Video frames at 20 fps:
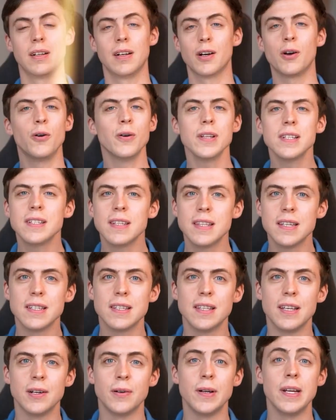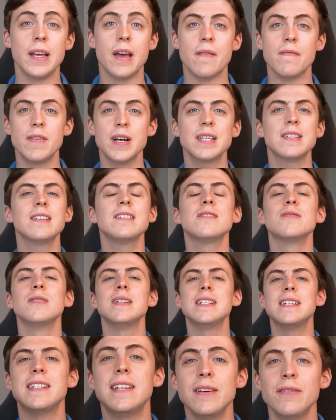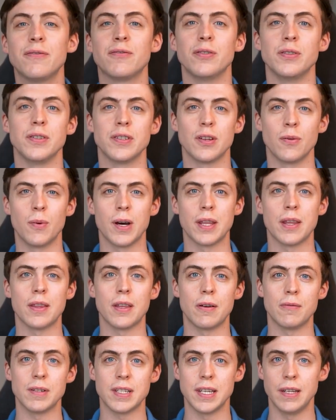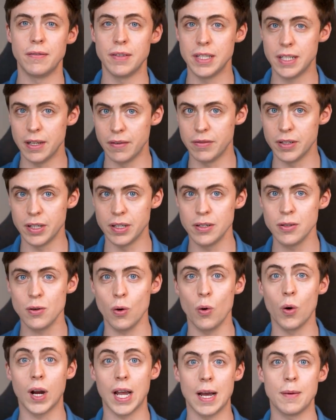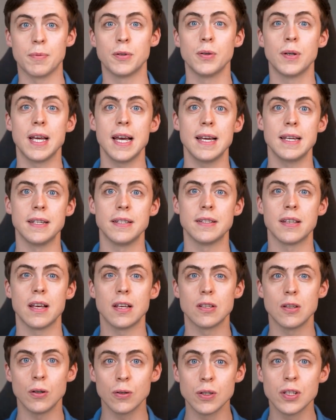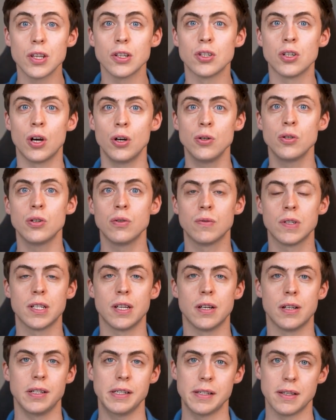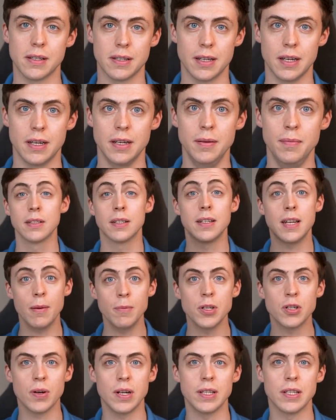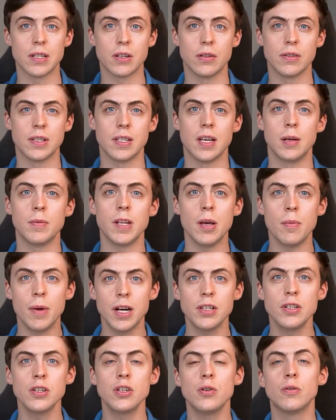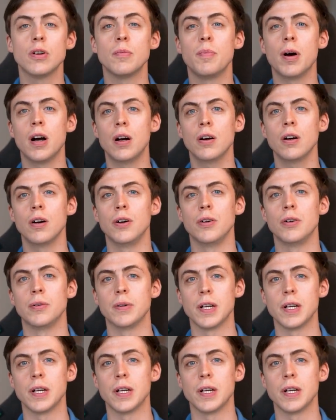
According to this theory, investors are indifferent to whether they receive a dividend or capital gains as long as the total return is the same. To demonstrate this concept, imagine you are a part owner